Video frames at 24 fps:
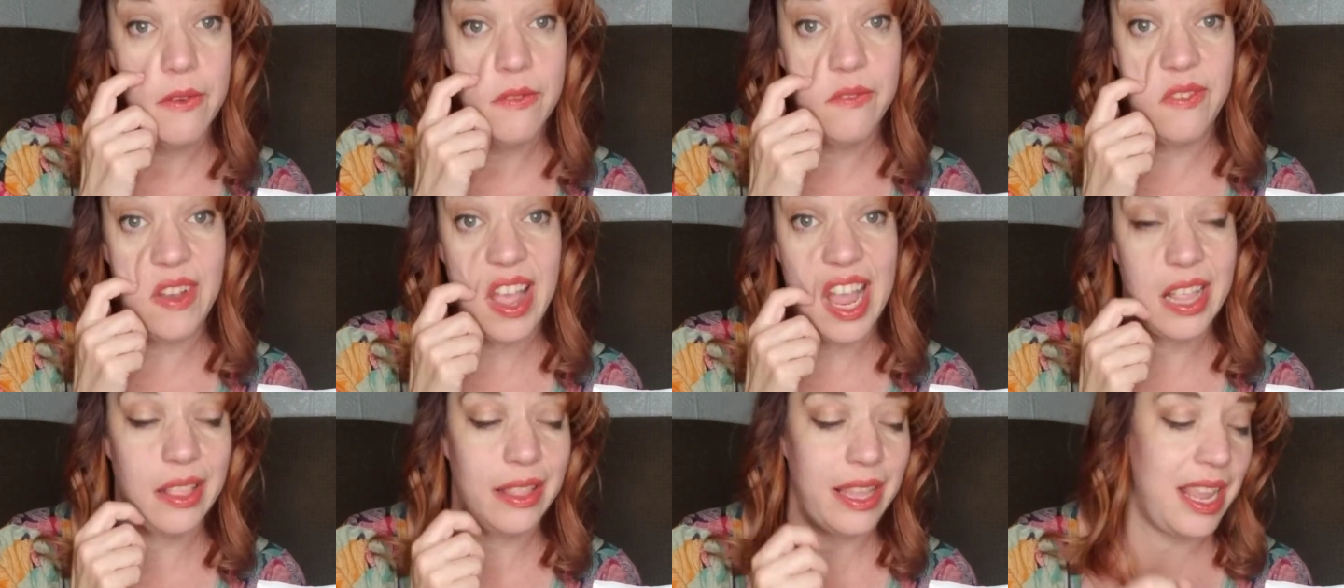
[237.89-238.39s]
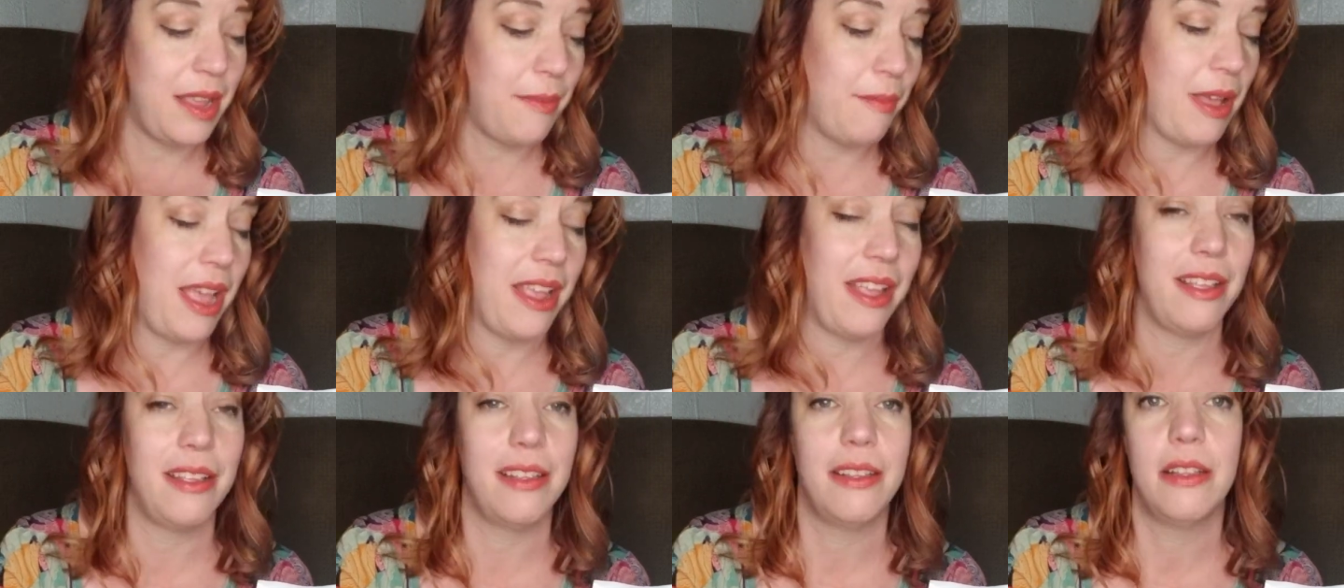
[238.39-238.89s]
Finally,
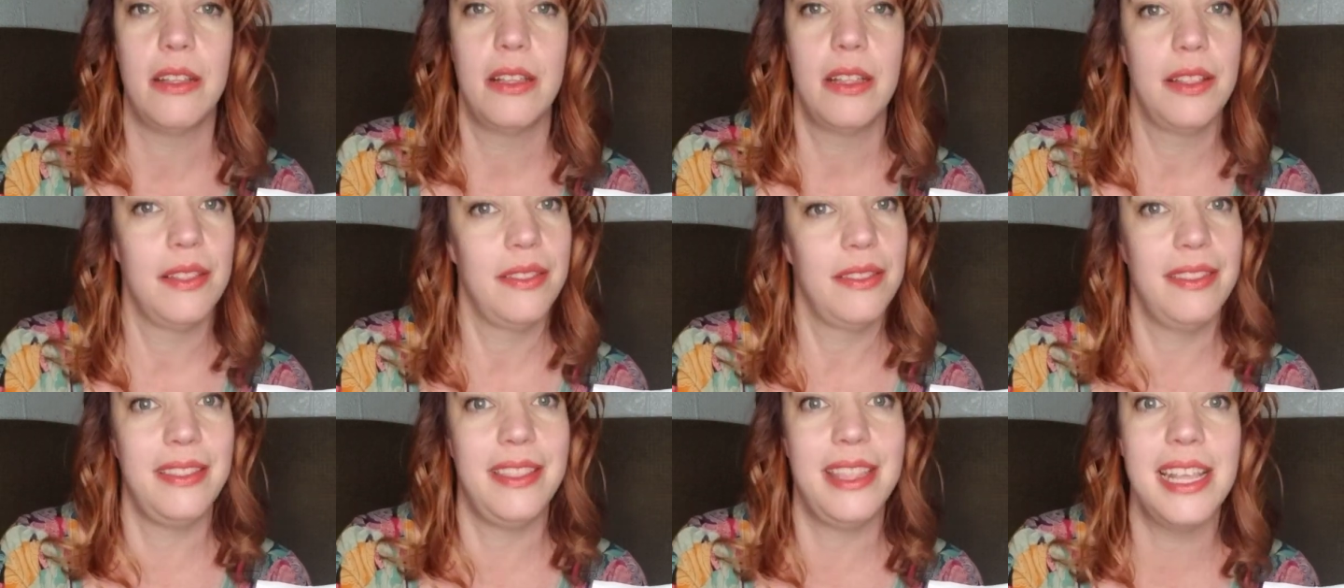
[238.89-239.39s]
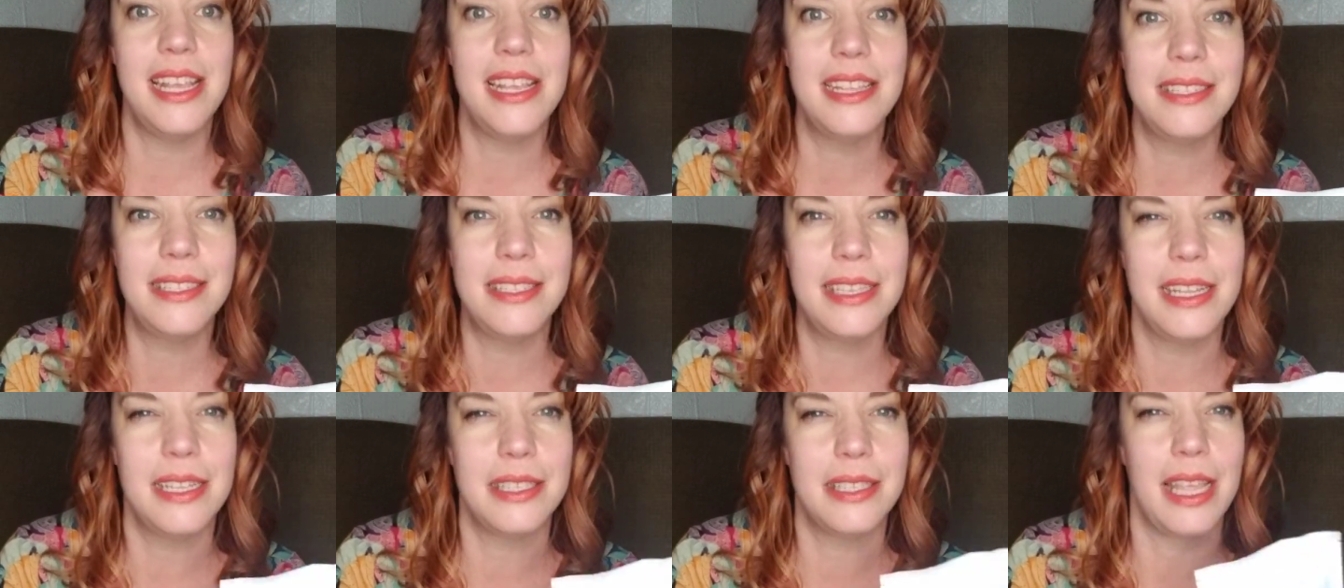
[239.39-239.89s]

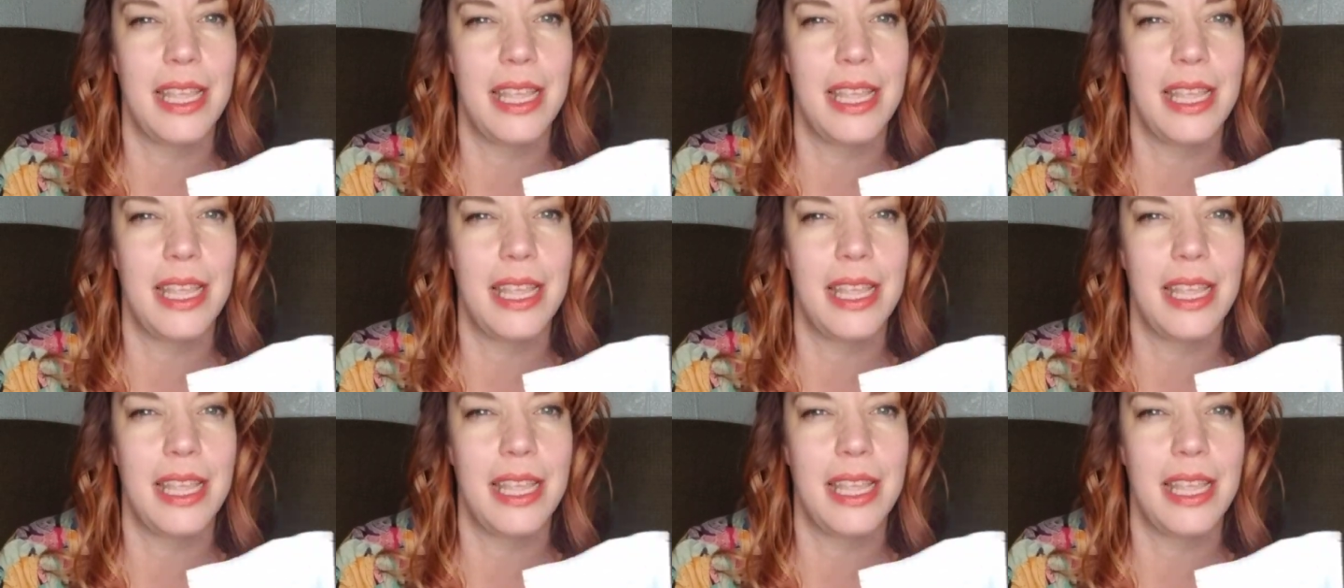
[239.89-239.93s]
this is